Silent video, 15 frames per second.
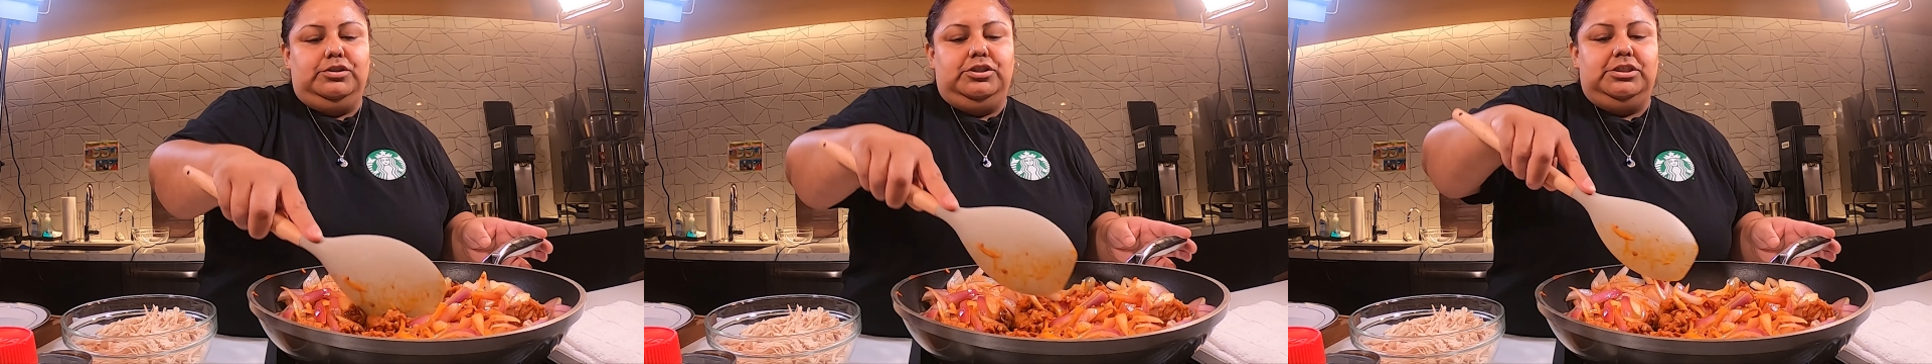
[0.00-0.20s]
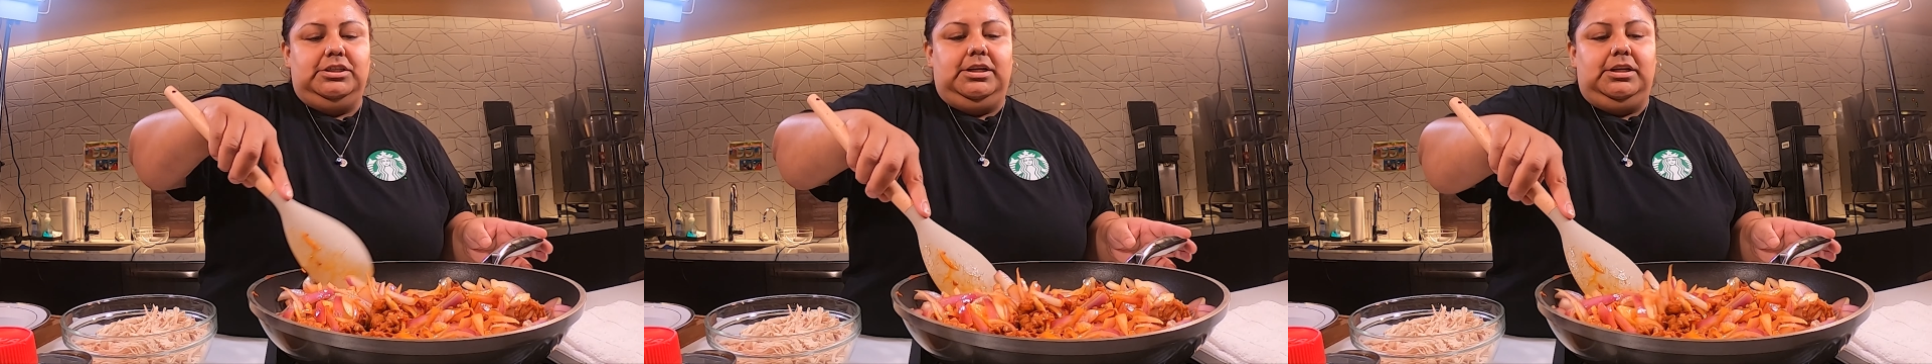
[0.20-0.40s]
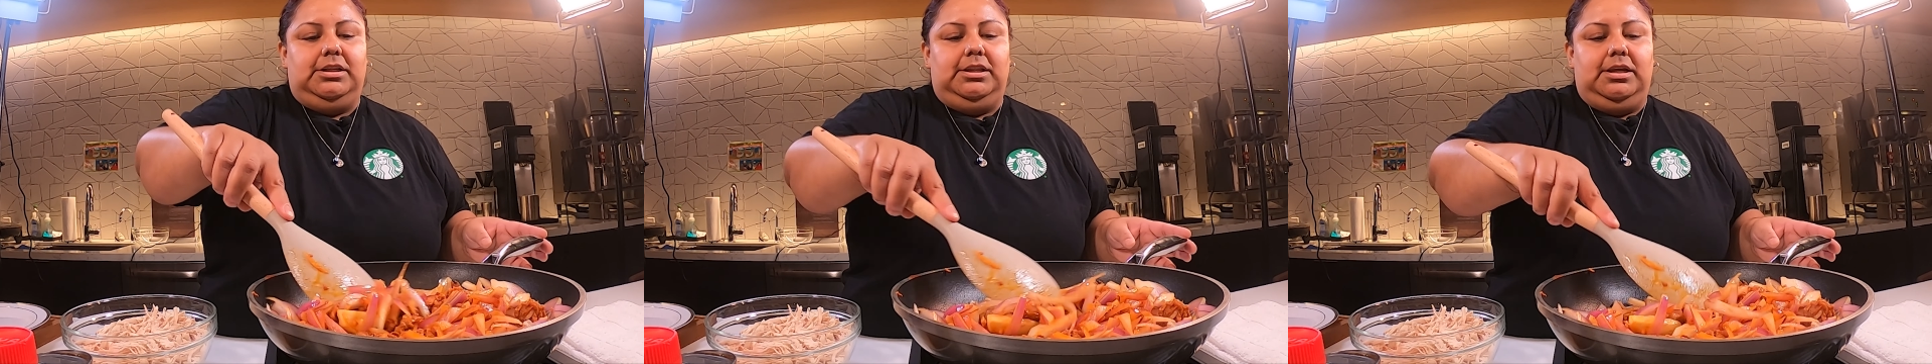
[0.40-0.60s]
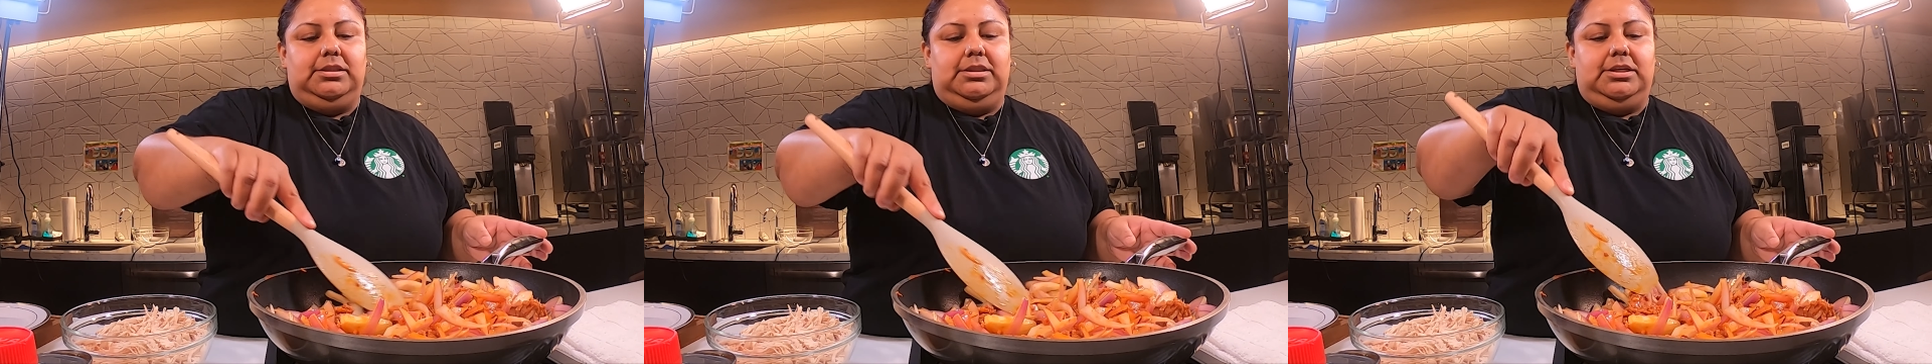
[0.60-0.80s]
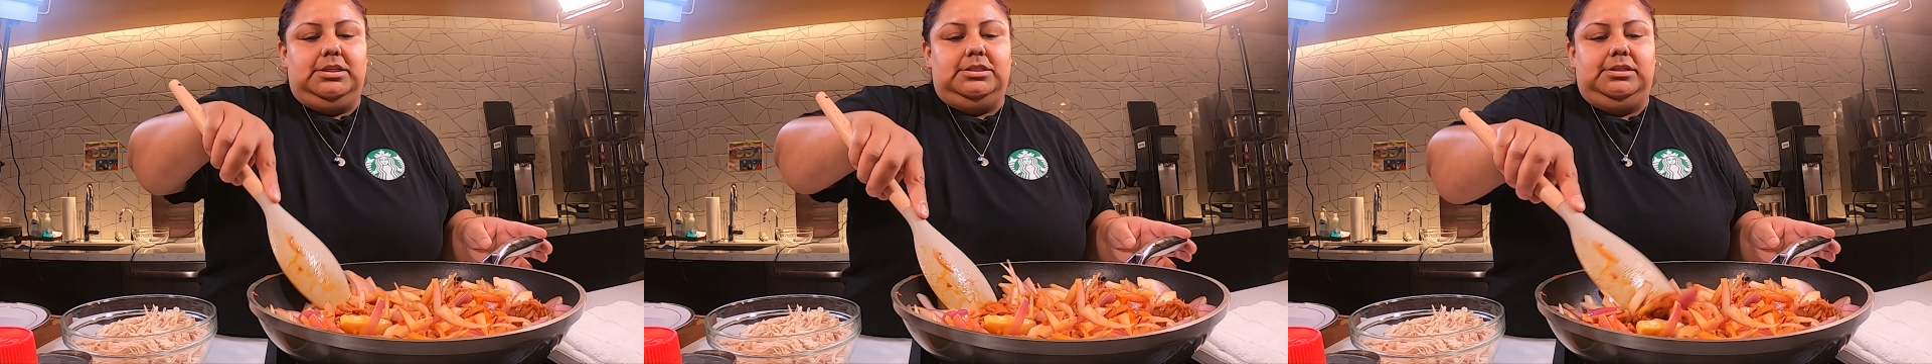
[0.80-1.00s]
just gonna
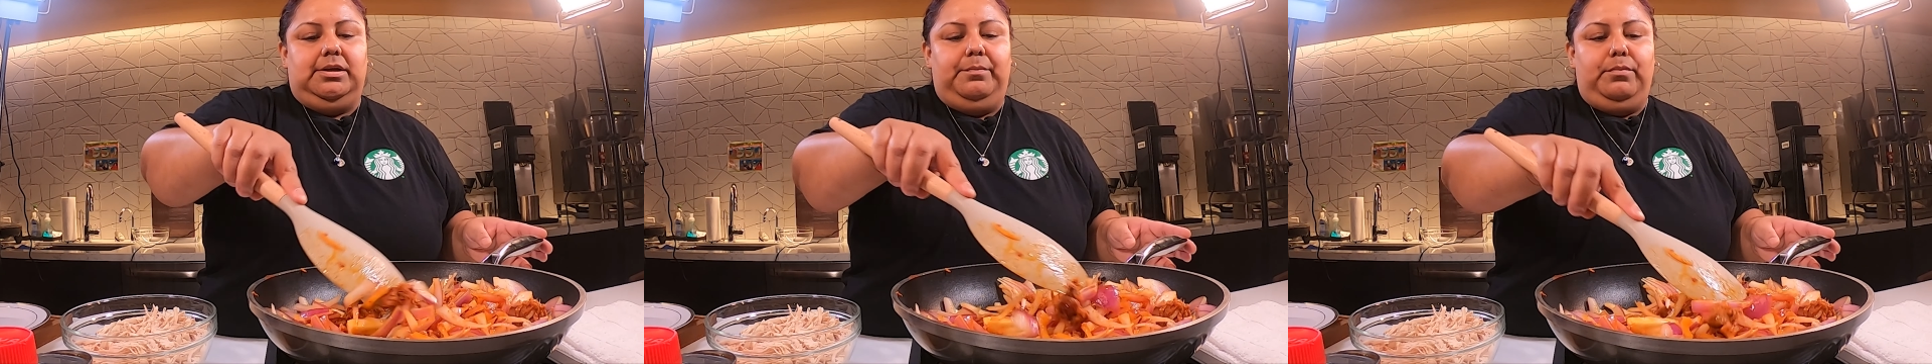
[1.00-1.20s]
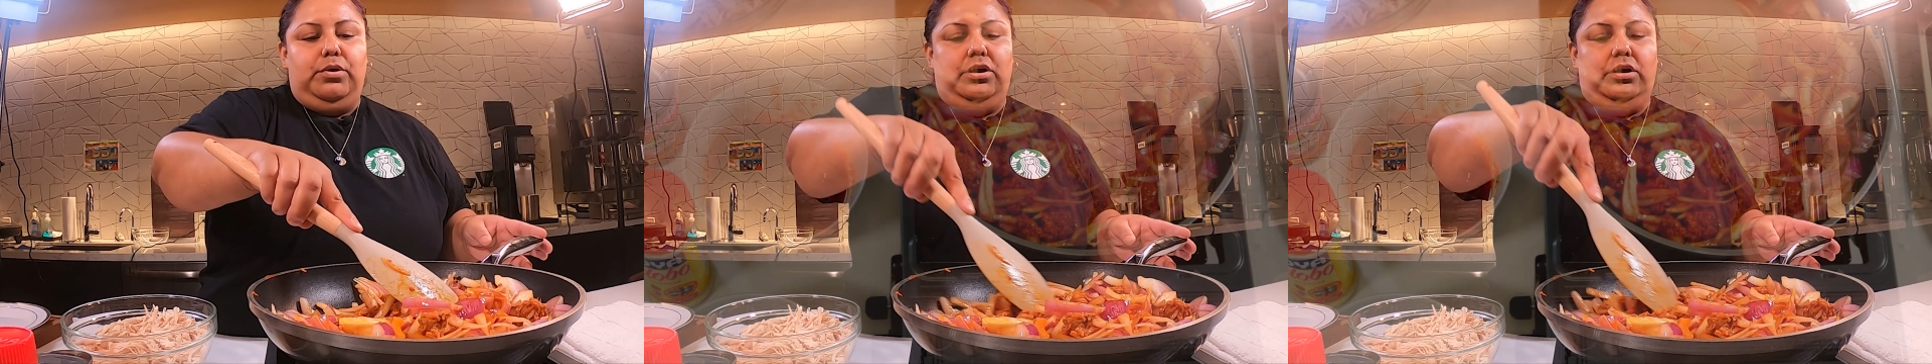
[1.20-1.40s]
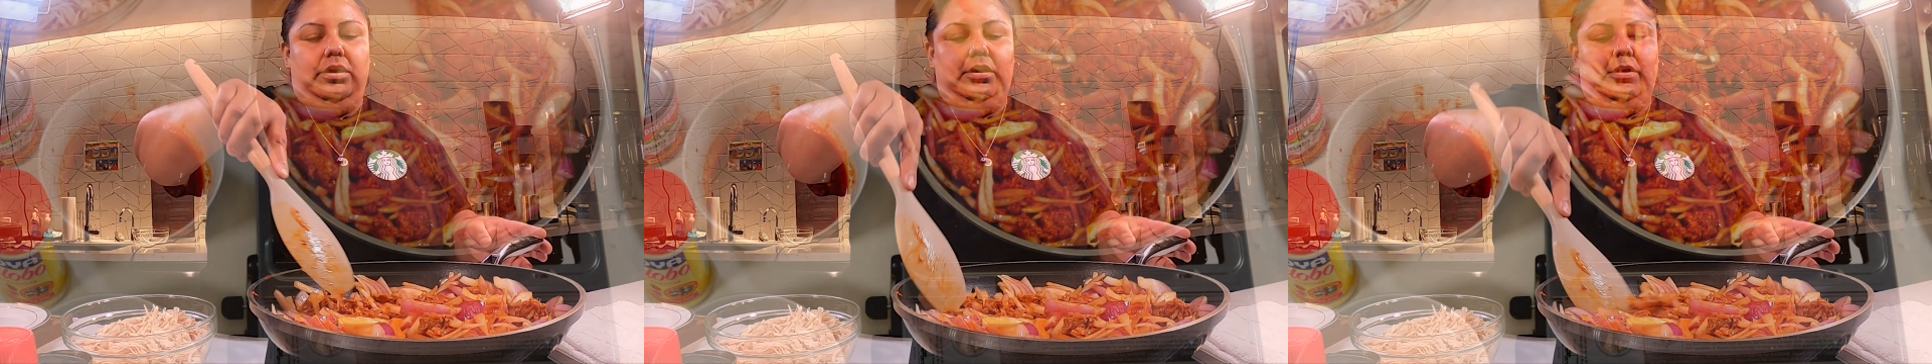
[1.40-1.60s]
let this simmer.